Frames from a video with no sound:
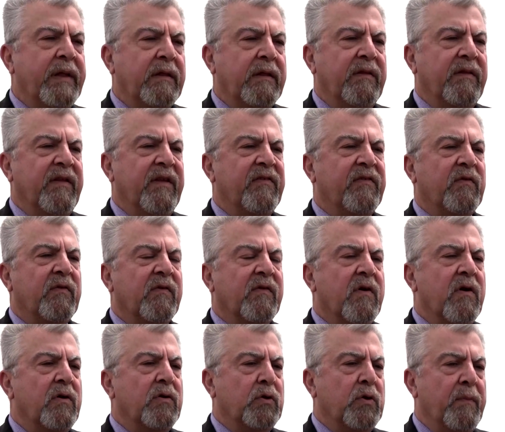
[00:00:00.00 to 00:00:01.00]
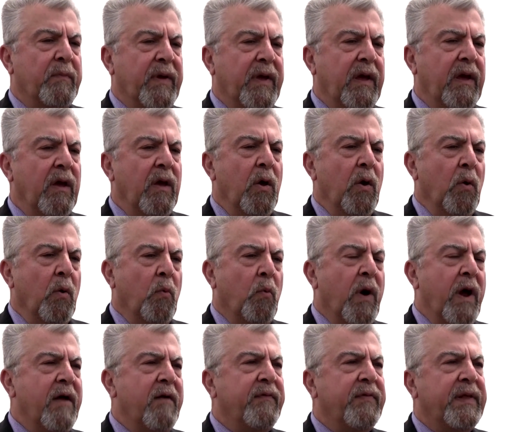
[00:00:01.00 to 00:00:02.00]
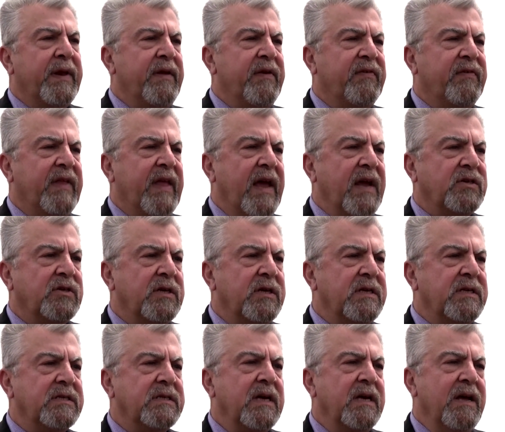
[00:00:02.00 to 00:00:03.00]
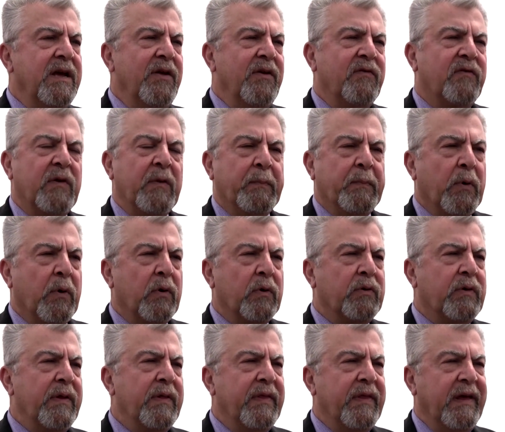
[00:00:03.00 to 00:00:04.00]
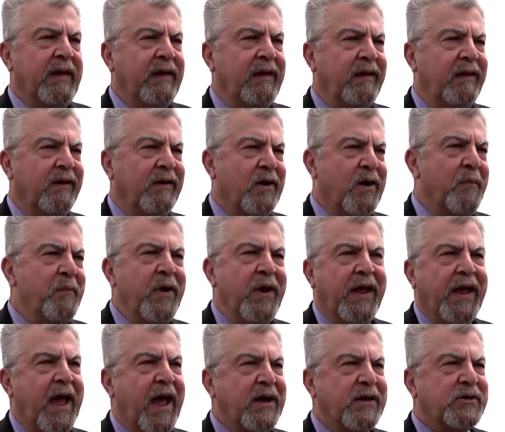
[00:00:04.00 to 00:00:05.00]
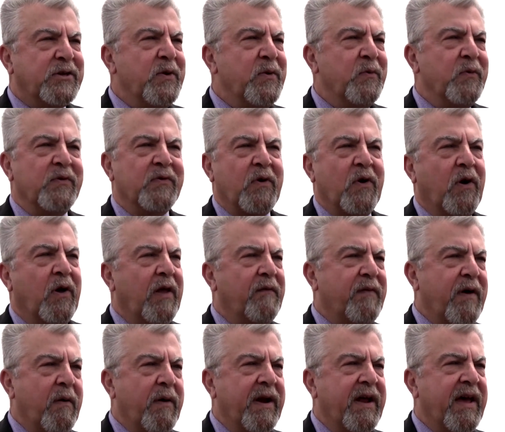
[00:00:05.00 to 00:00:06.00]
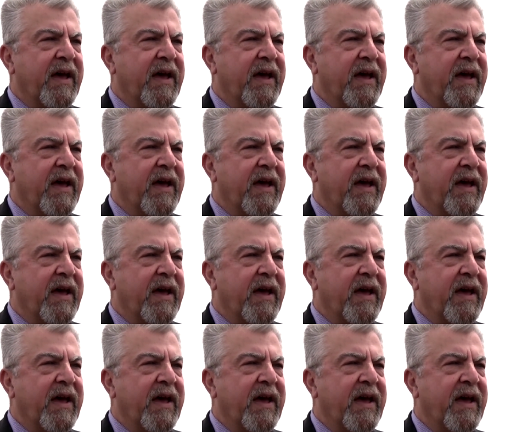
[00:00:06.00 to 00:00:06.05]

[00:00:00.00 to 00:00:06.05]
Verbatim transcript: it. This is going to be one of three stations supporting the communication with all of our